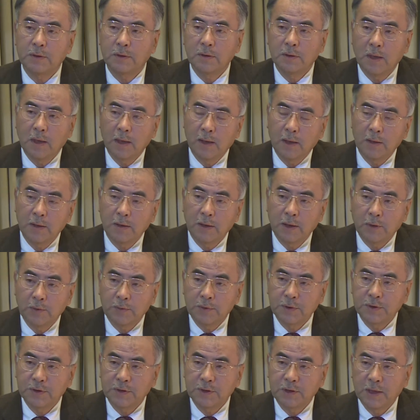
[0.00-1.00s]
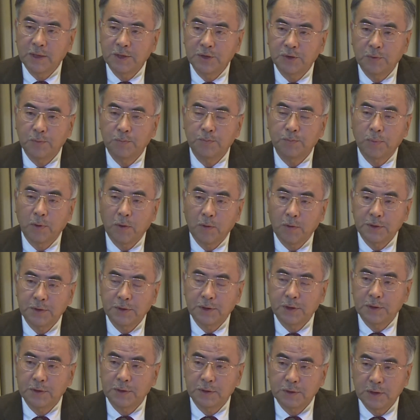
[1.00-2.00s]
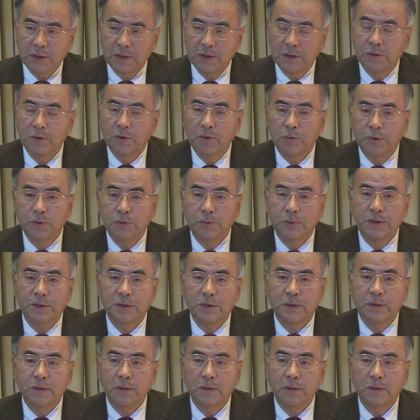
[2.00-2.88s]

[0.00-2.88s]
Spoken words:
the neolithization process in northwestern